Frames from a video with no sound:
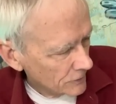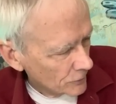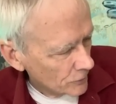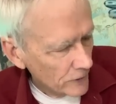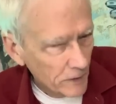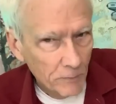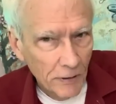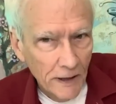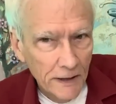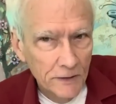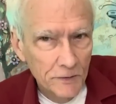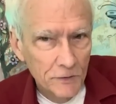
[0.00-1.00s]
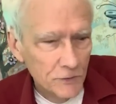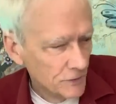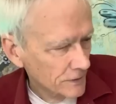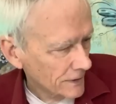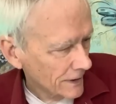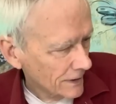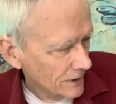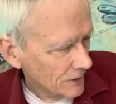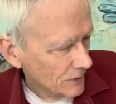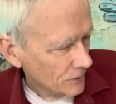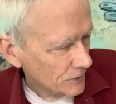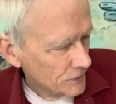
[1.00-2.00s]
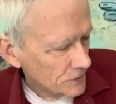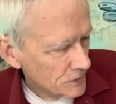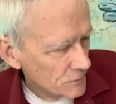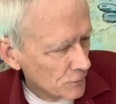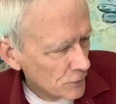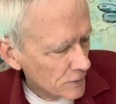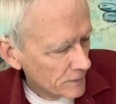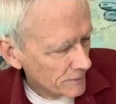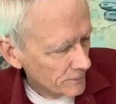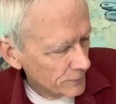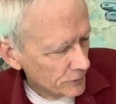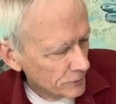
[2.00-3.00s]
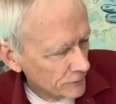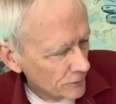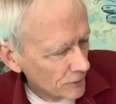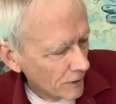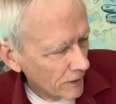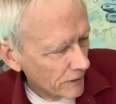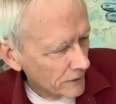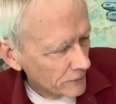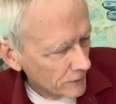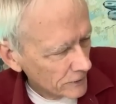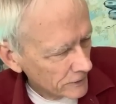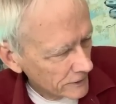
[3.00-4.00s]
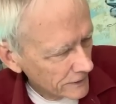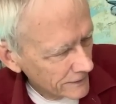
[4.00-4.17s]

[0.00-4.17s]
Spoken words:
red package, which is more beautiful artwork,